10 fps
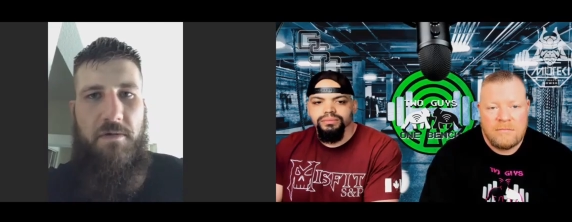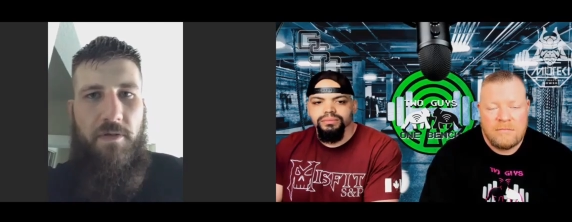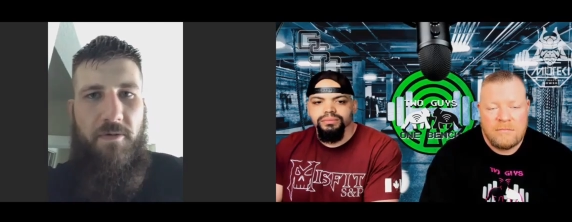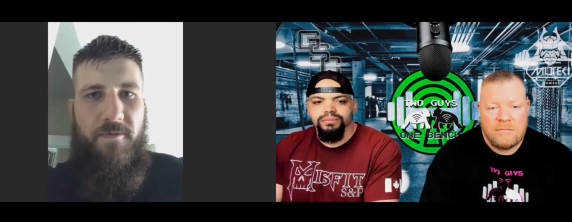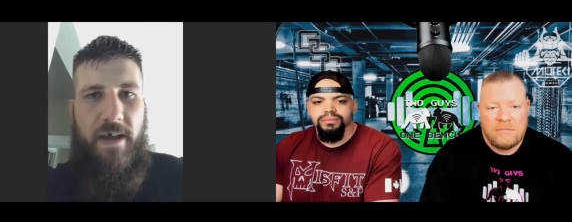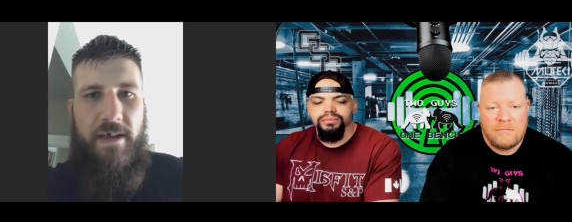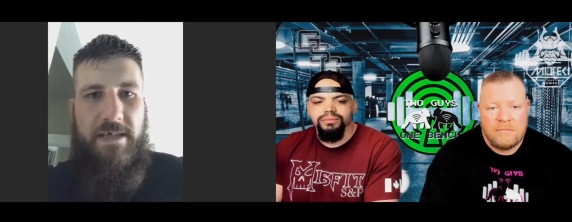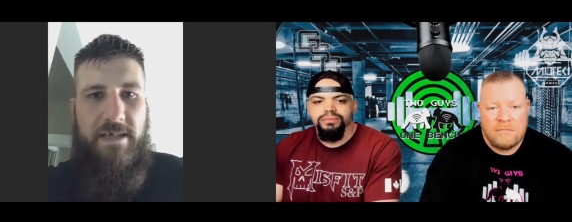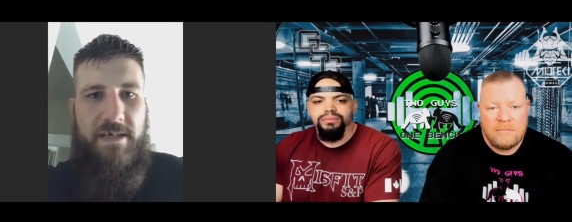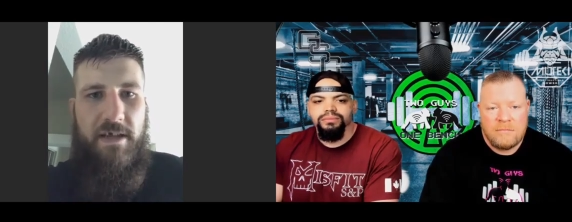Speaker 1: although
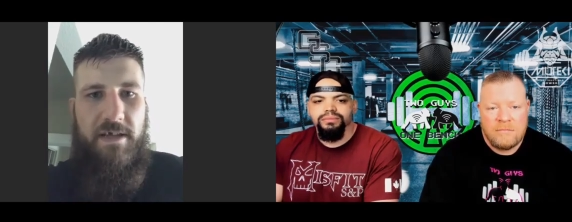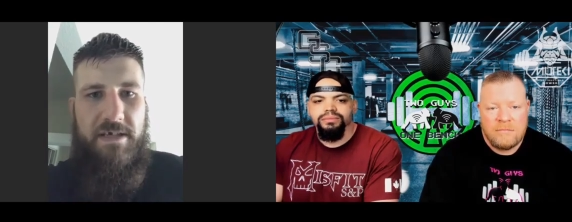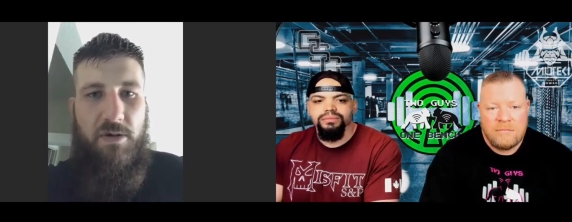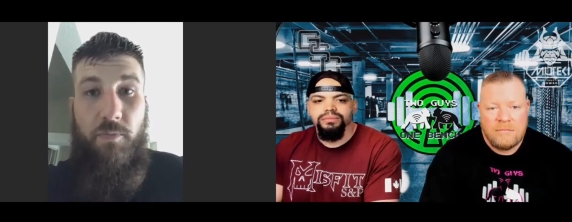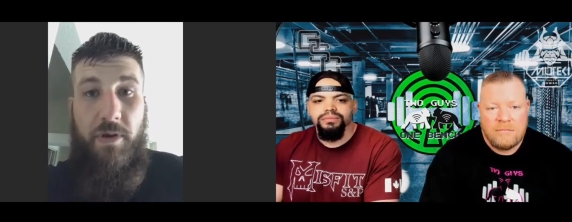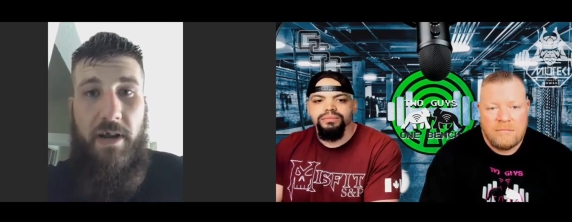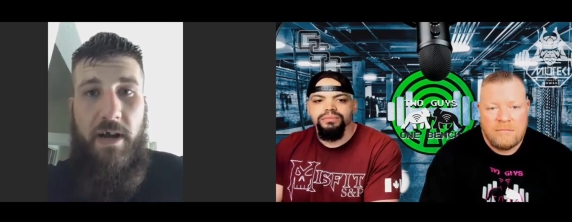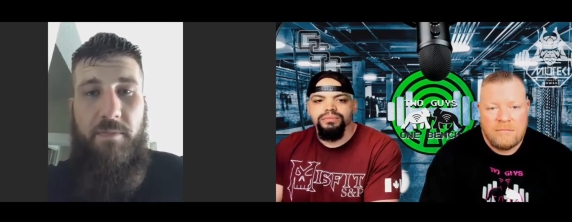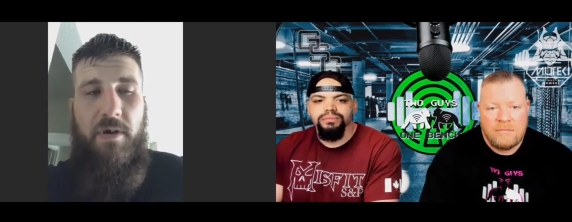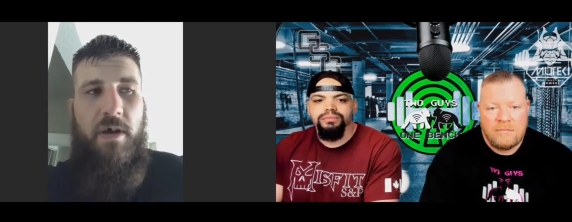Vegas is, is opened
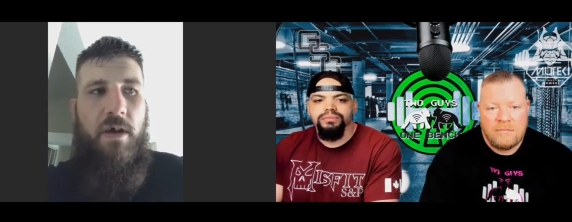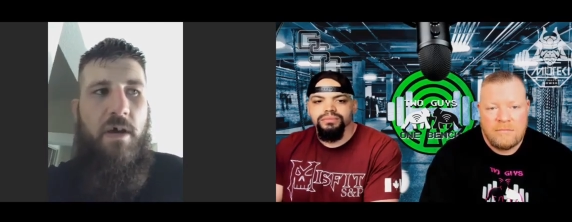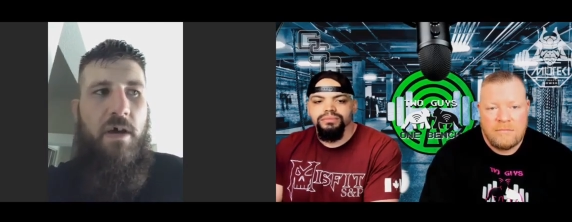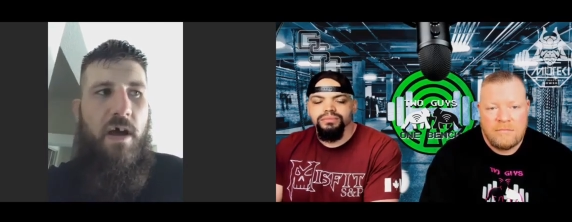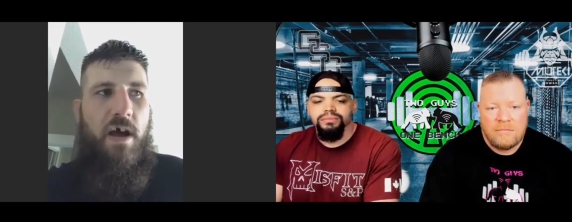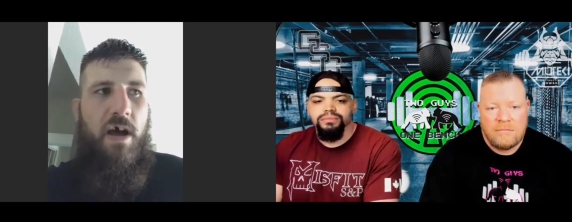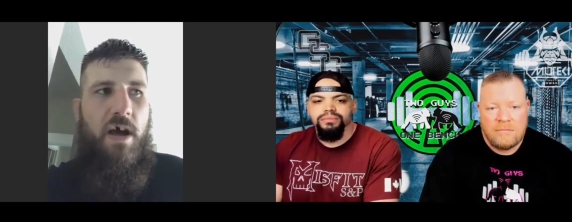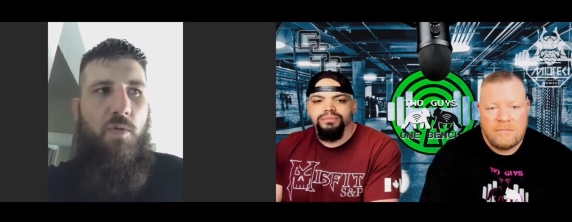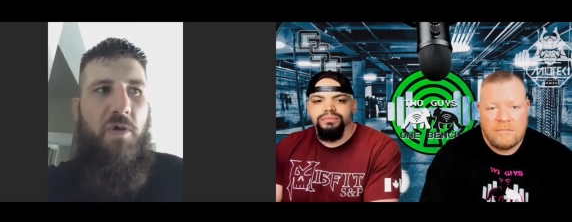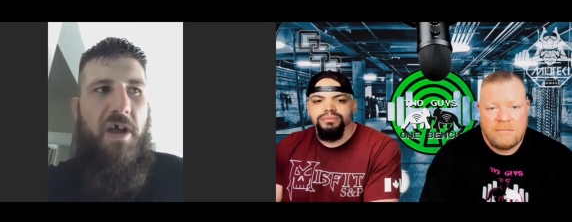up,
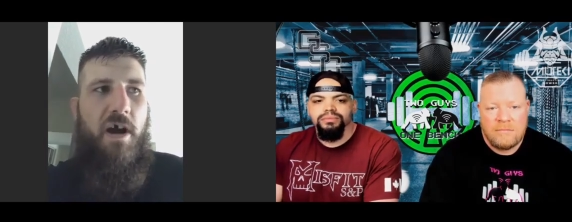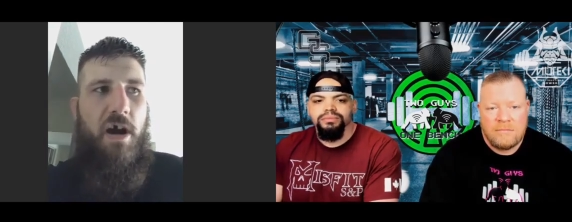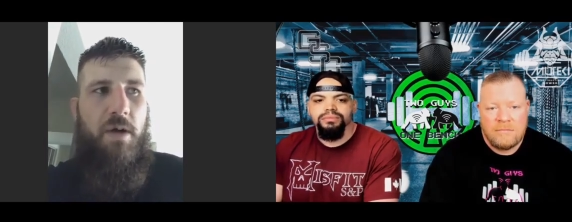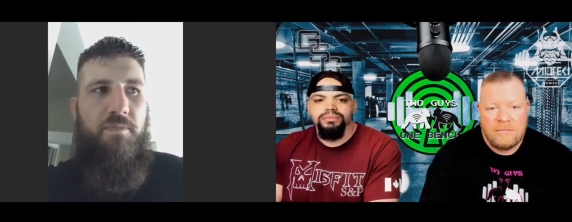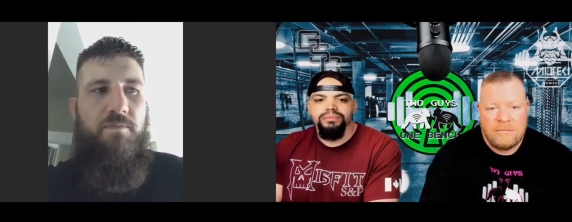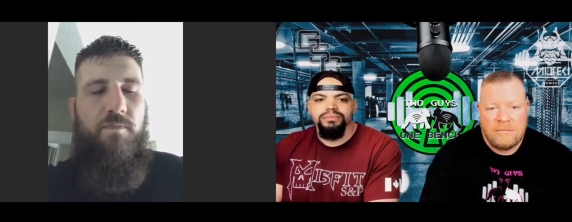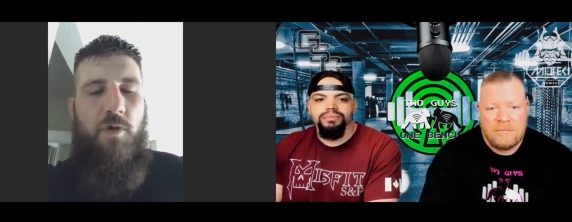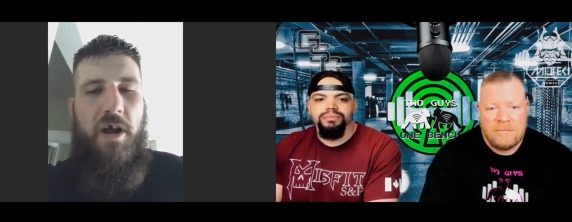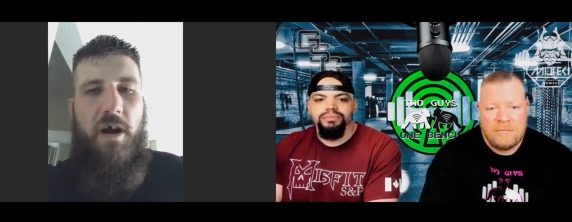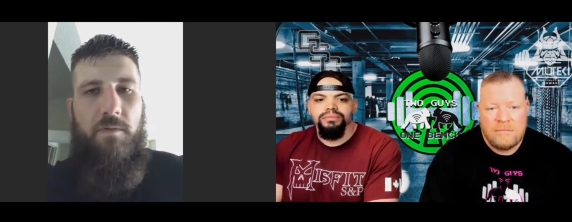uh, we are
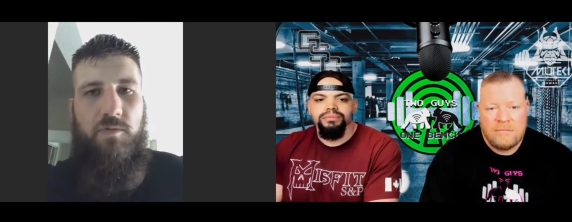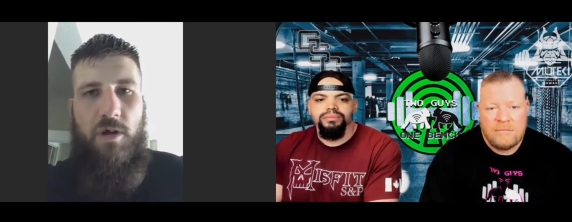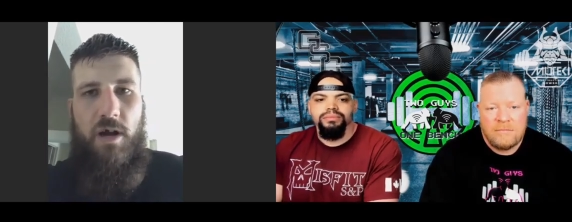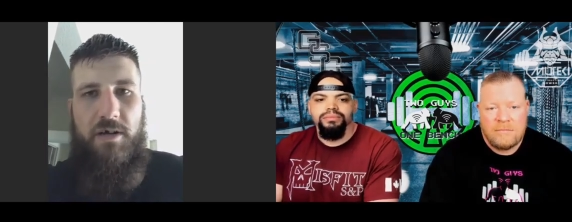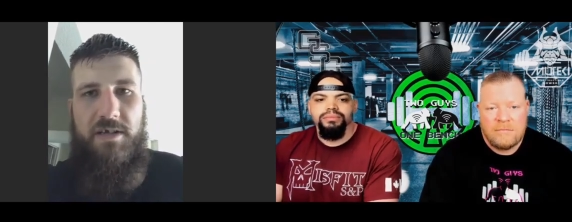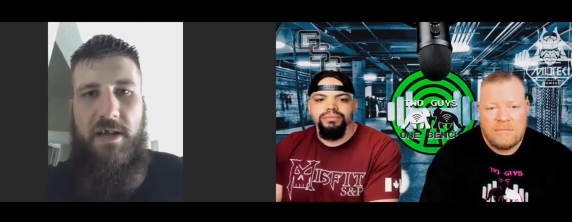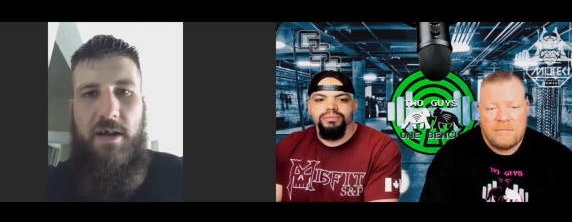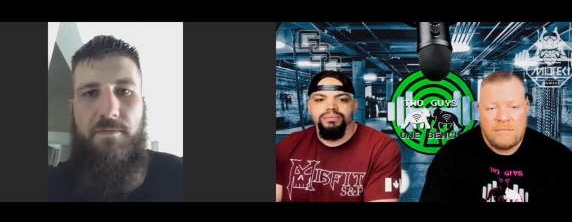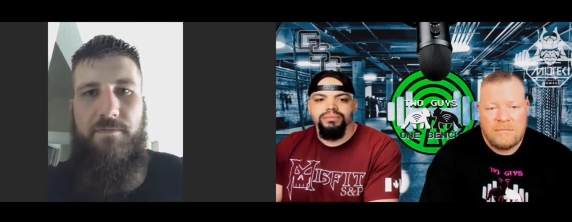we are locked down.